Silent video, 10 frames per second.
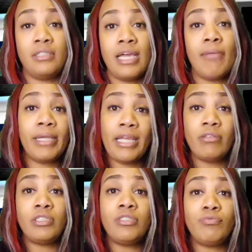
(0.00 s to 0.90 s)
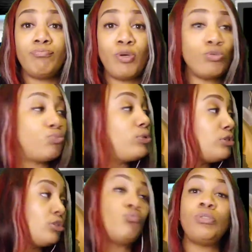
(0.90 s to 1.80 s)
a time to count these votes.
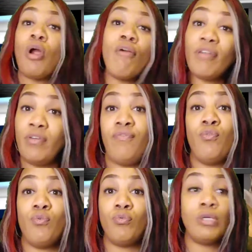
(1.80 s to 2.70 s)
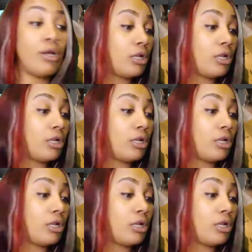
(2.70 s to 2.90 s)
We already full.